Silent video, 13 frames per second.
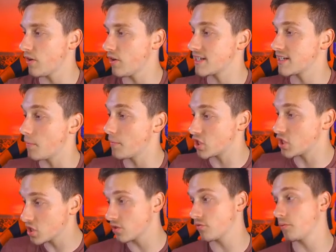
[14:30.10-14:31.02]
Rare Dark
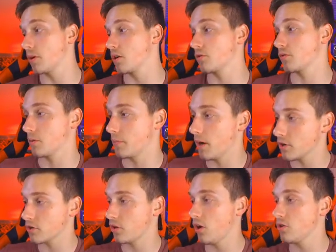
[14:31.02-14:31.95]
Magician from Ghost from the
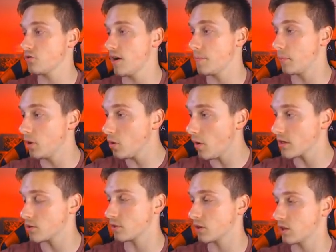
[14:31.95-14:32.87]
Past, Ghost Rare Blue
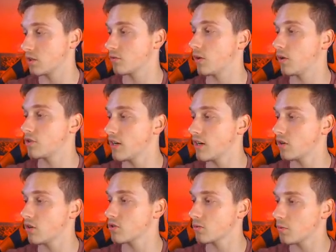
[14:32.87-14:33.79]
Eyes Alternative White Dragon
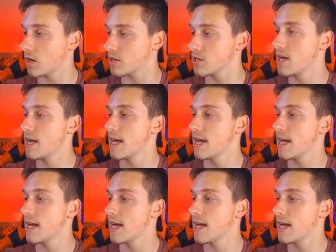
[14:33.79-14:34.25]
Ghost from the Past,